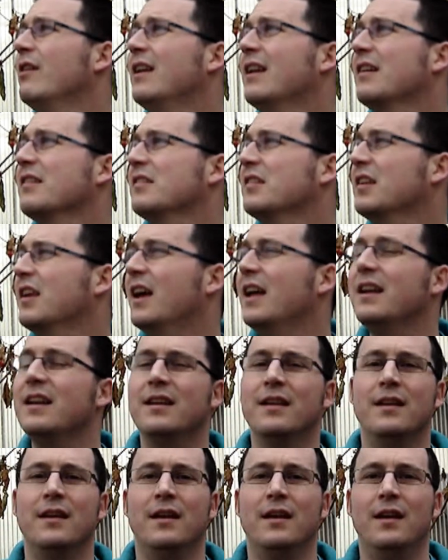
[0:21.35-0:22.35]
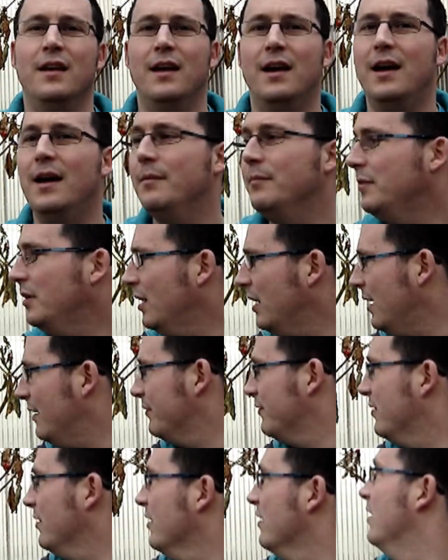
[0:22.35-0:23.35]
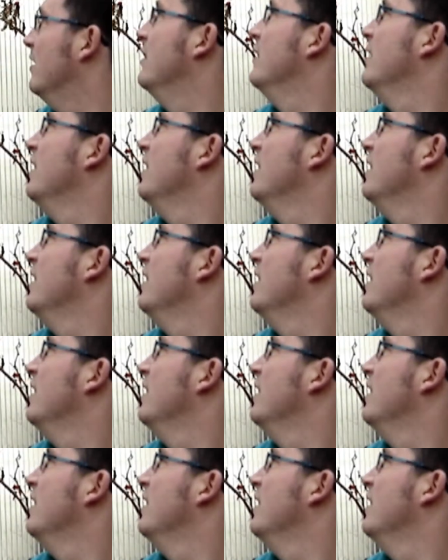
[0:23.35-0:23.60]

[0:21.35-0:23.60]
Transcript: greenhouse again. You'll have to